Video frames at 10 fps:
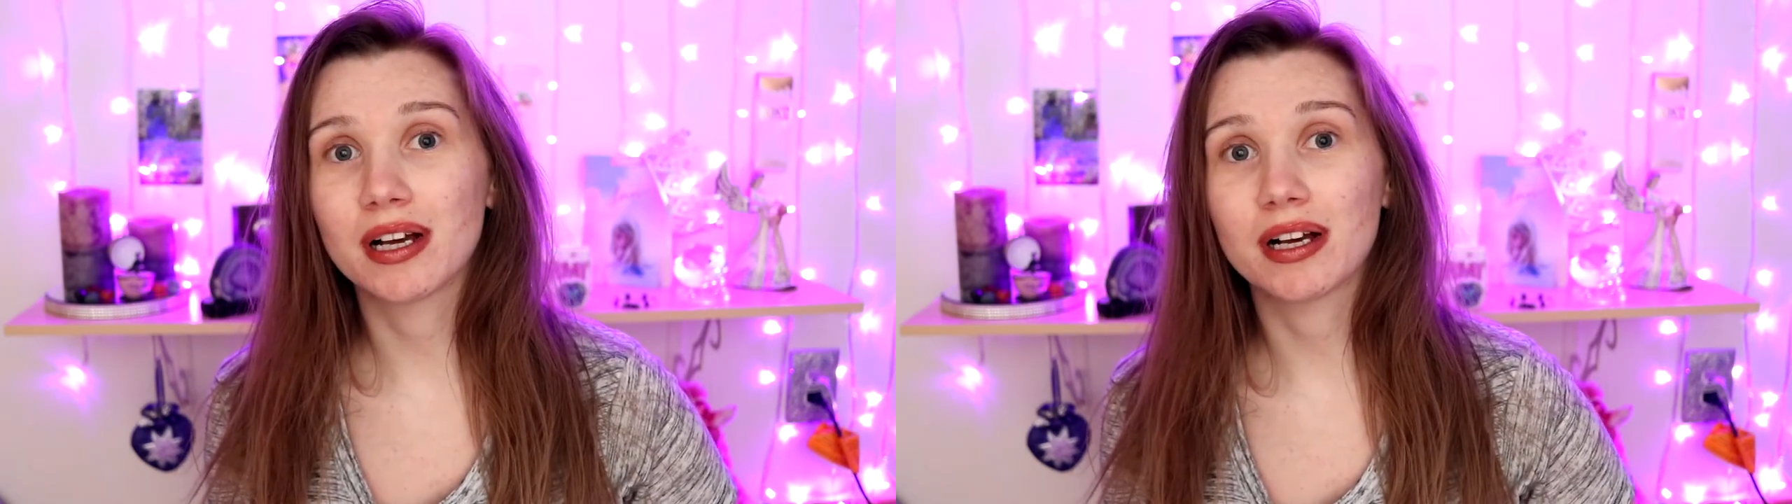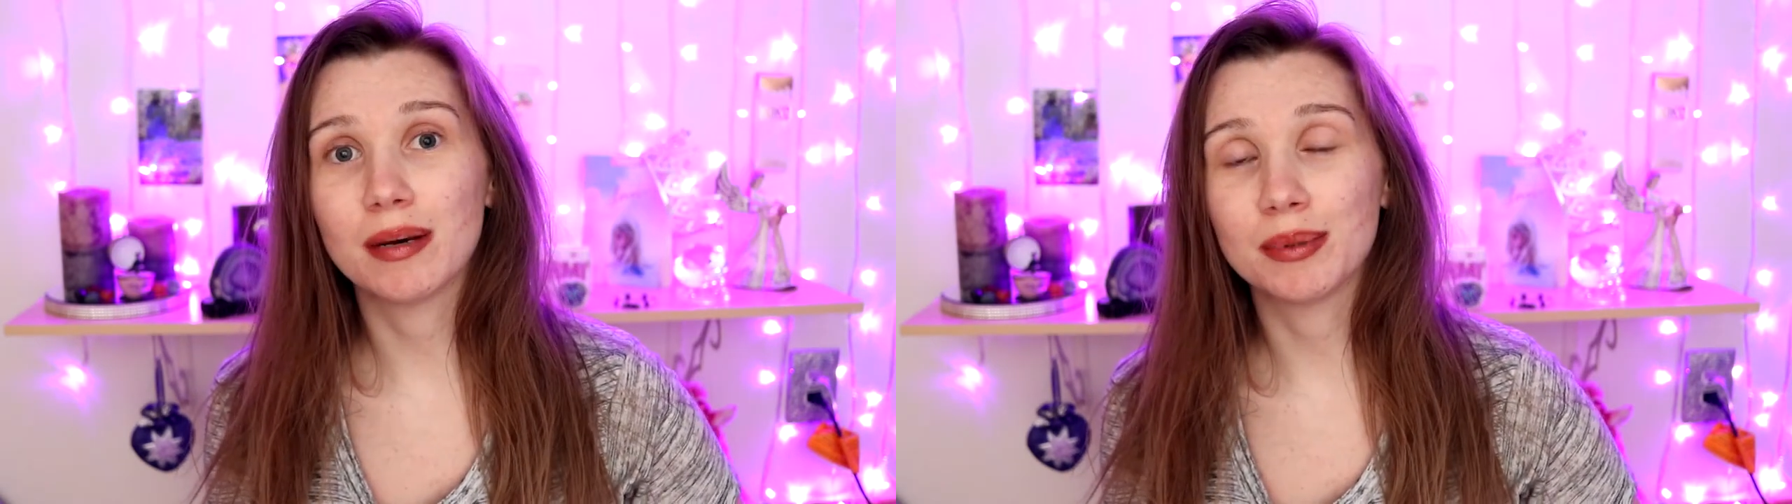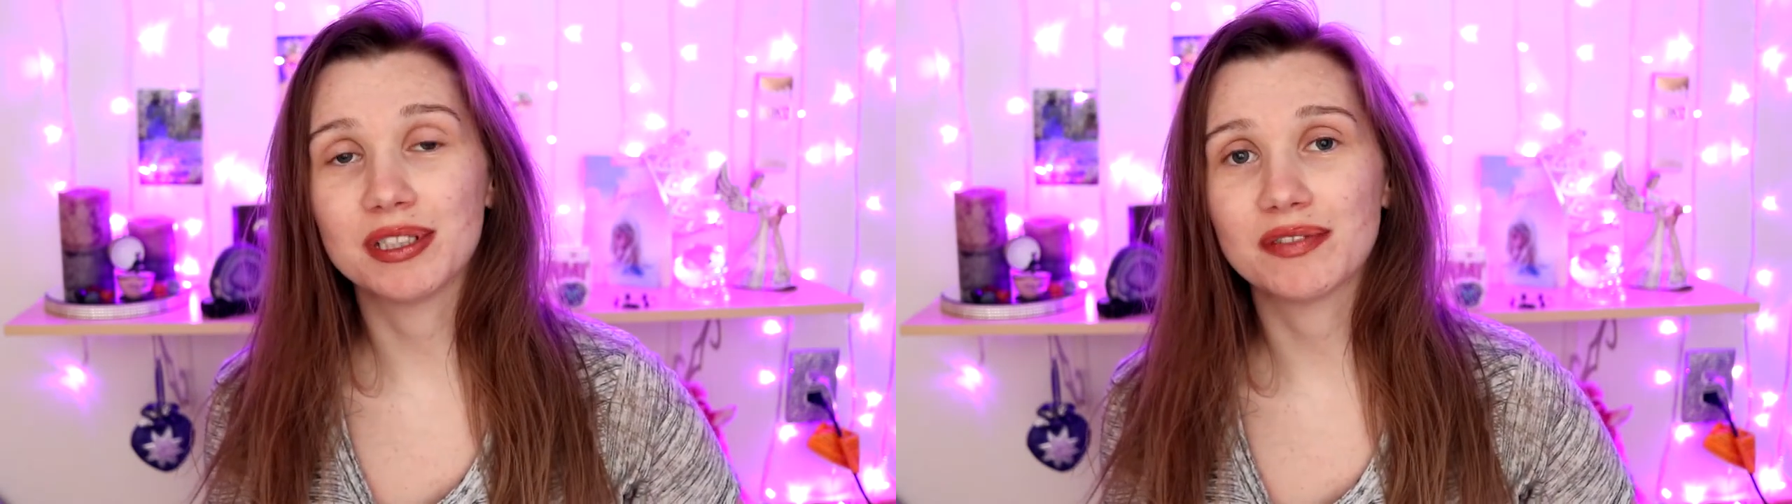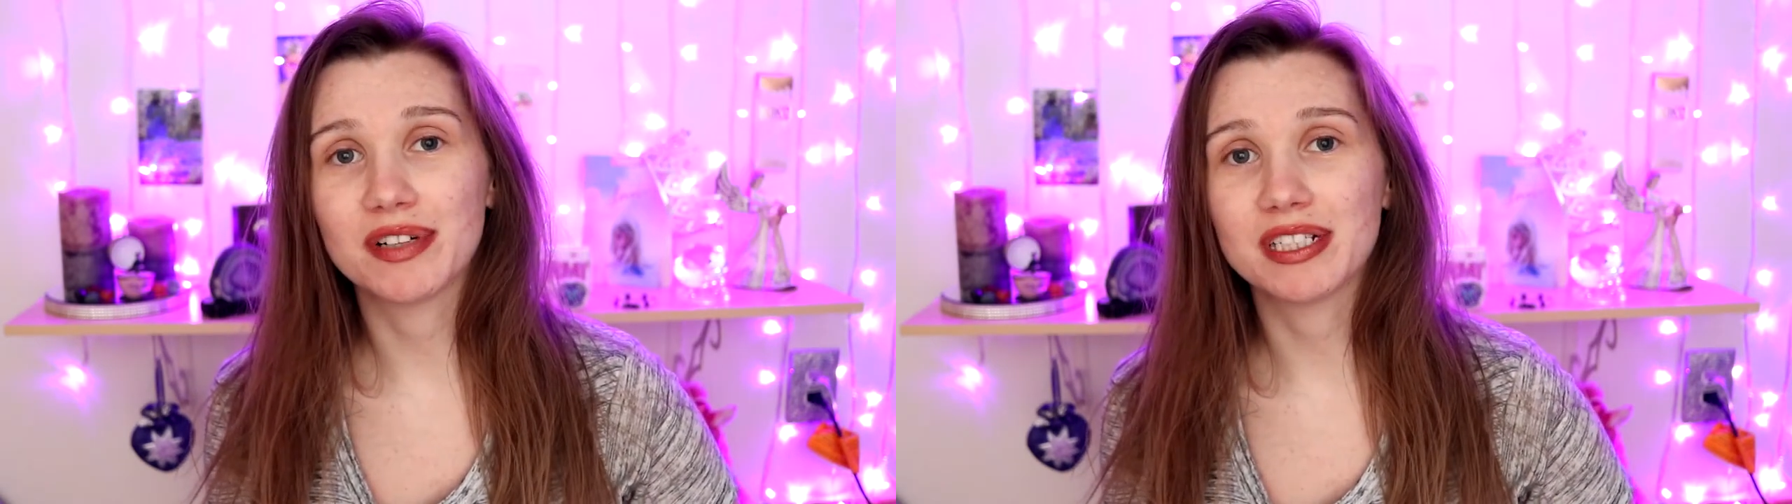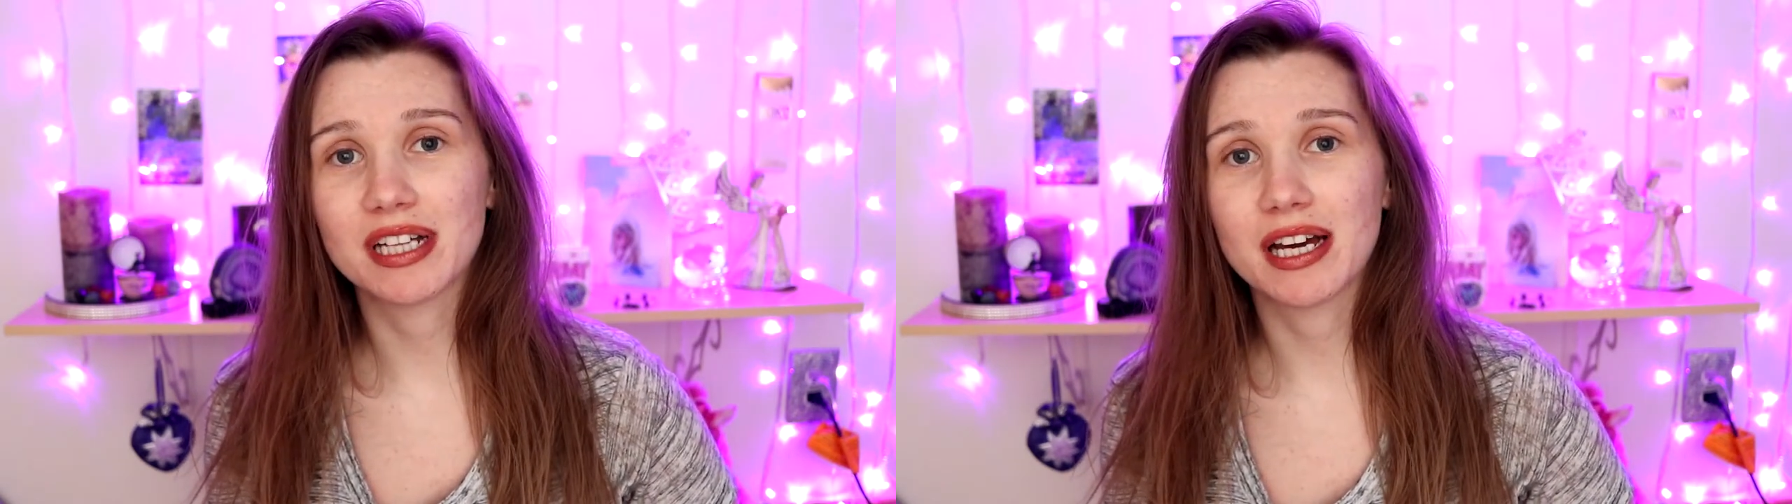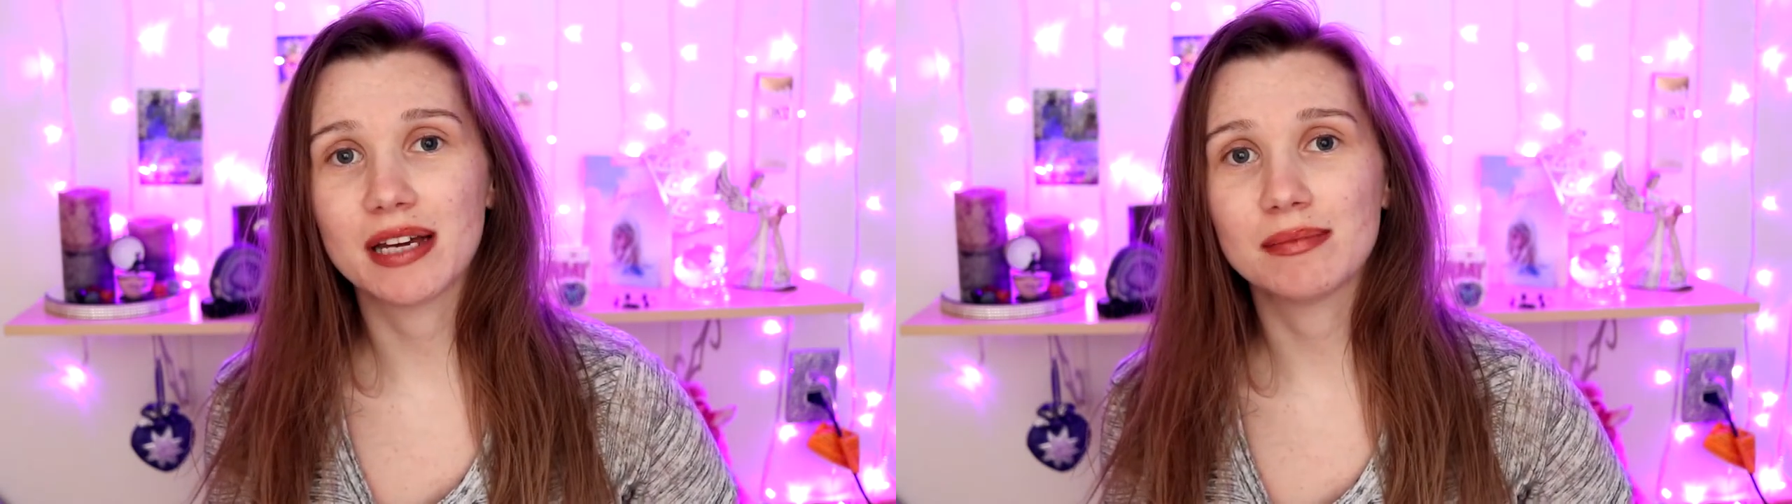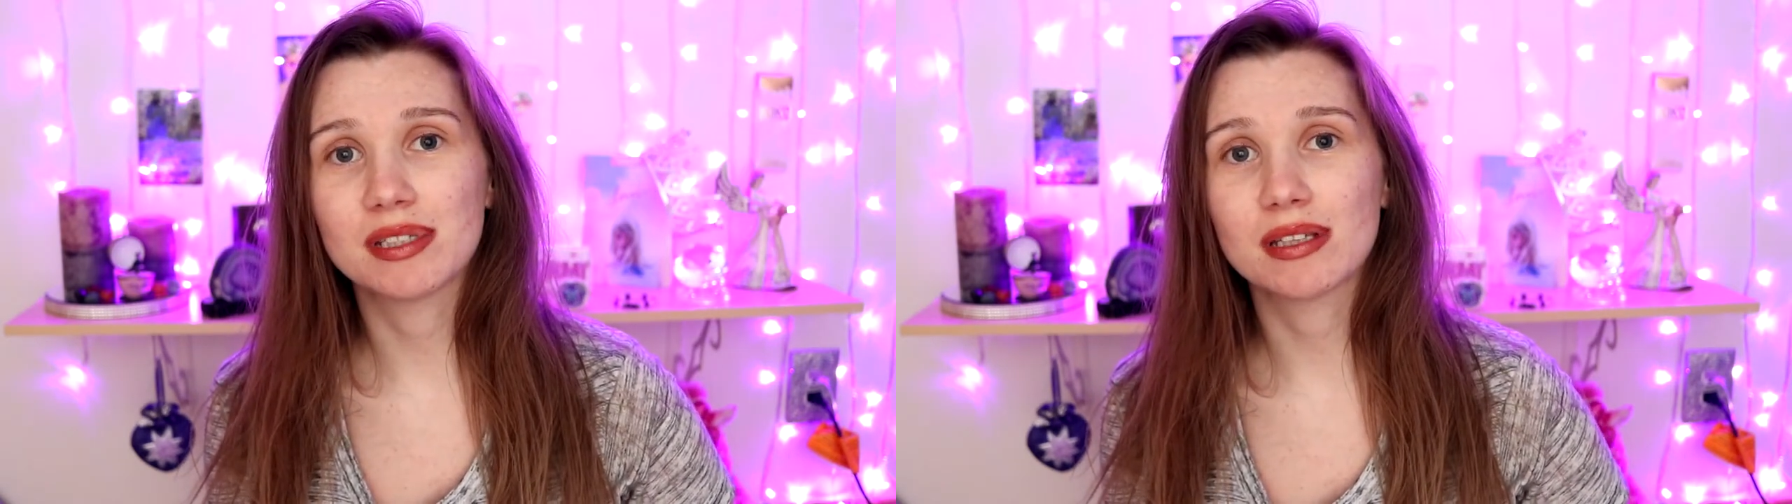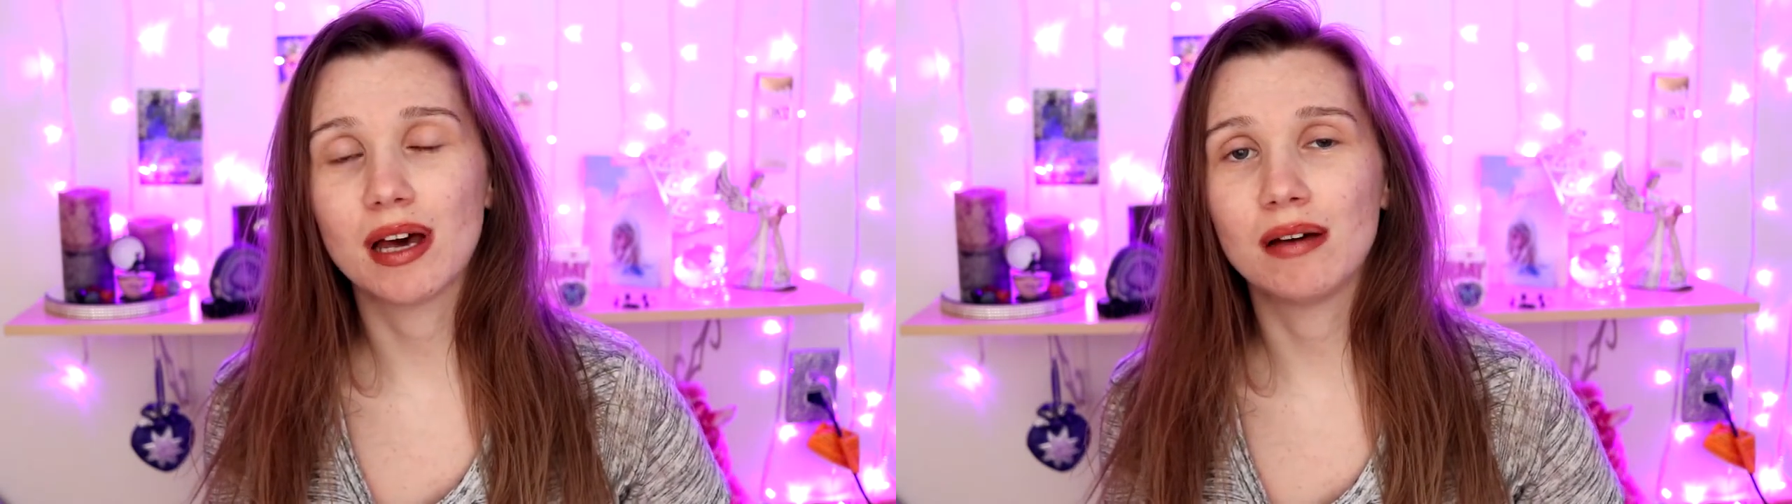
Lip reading: a couple of different times.